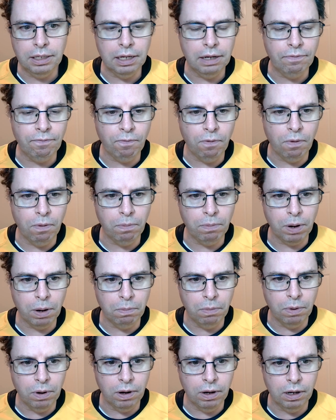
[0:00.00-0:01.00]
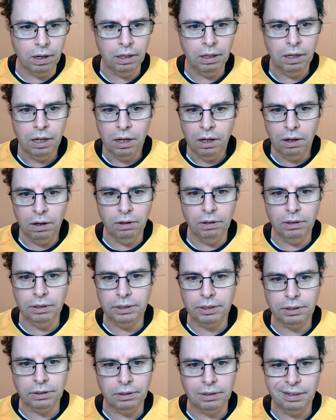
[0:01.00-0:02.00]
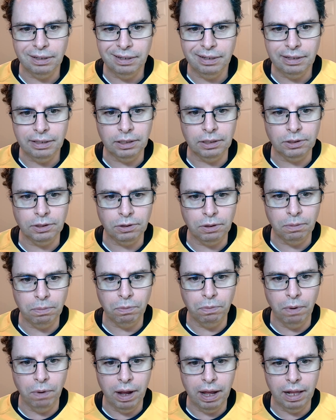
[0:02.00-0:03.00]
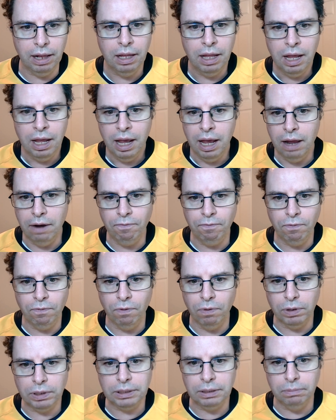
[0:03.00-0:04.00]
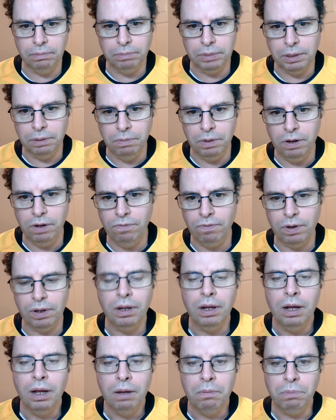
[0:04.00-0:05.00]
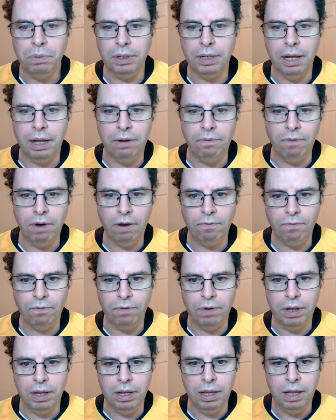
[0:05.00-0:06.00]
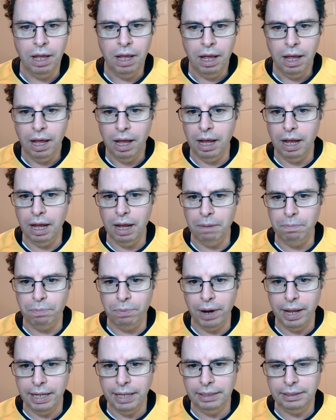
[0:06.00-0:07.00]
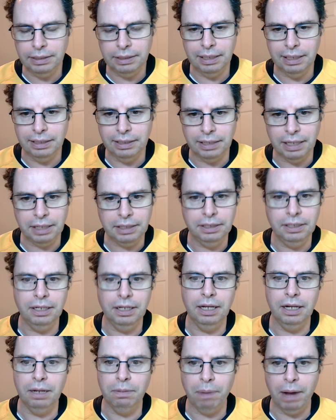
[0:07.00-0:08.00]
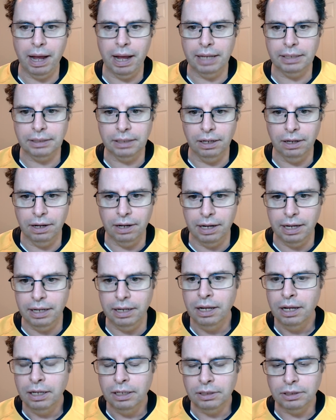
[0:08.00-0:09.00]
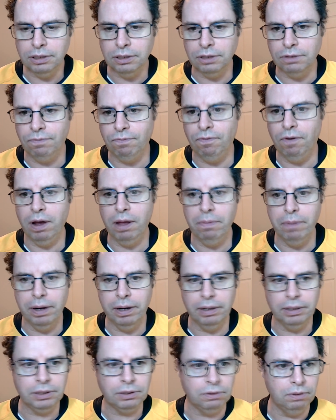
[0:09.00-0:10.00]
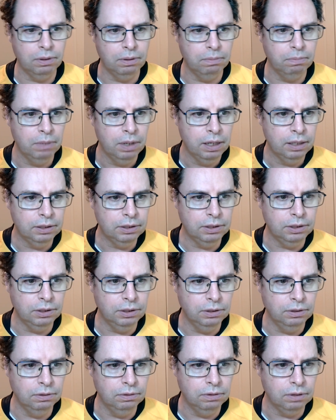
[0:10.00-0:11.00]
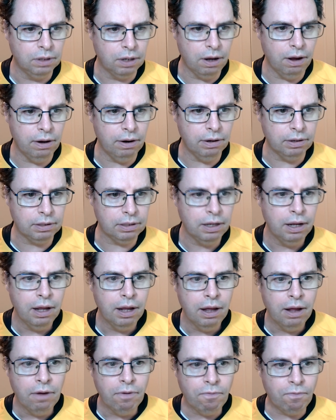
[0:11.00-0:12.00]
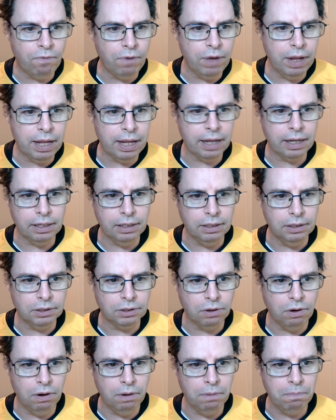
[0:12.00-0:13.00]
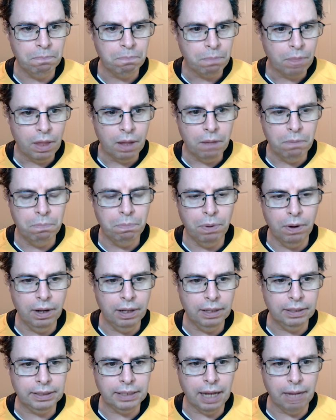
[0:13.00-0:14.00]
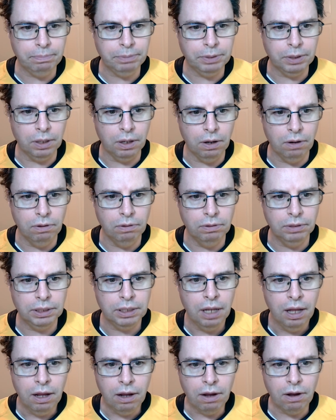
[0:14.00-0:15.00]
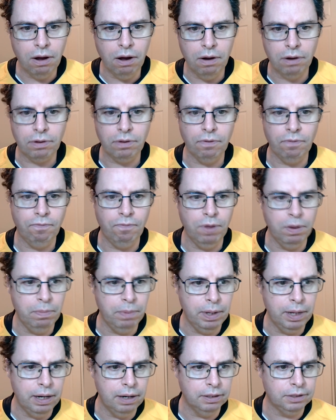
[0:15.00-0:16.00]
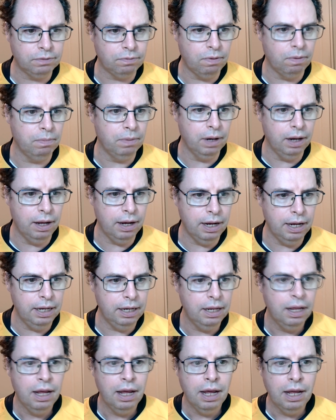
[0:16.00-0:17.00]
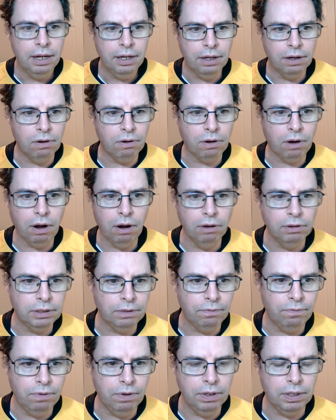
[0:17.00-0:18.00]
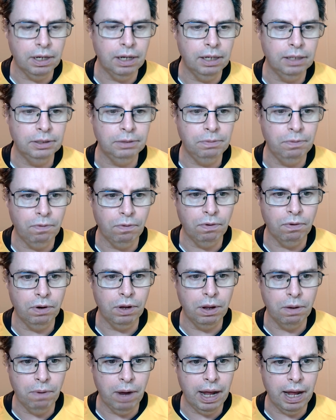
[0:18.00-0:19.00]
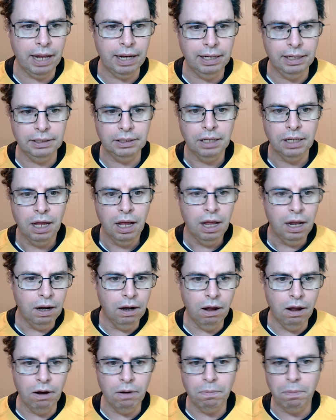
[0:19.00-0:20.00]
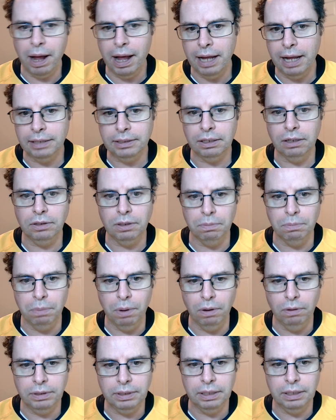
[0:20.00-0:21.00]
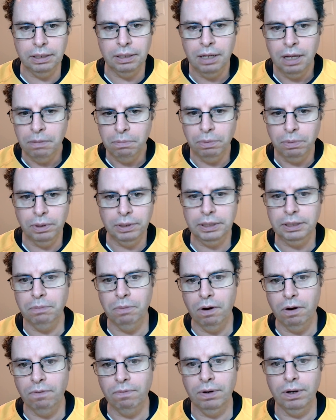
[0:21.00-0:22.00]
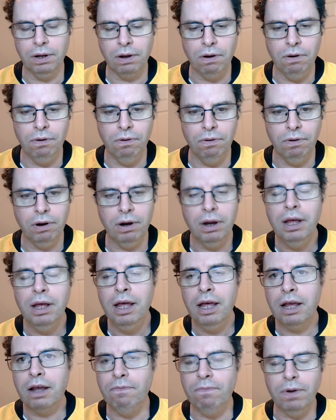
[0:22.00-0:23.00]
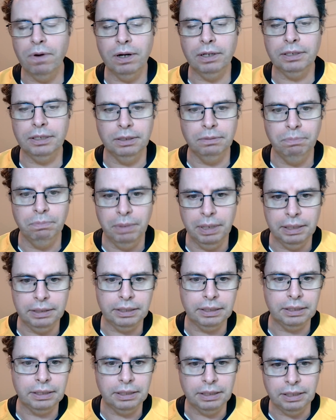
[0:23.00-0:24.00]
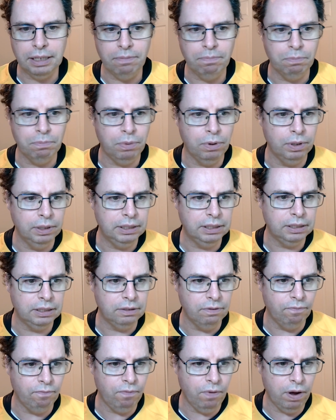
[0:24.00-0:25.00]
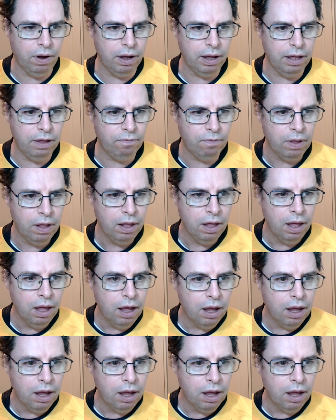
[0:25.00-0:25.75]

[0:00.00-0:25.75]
They form their maul. Ulster disrupt well and force them to move it, but then referee Brace is actually in the passing line, so there's a 5-metre scrum to Connacht. Free kick at the scrum. Boyle taps and goes. Connacht a few metres from the line. They go close a few times before Ioanni's long pass out to Bolton puts him over in the corner. Conversions miss, 7 points to 5.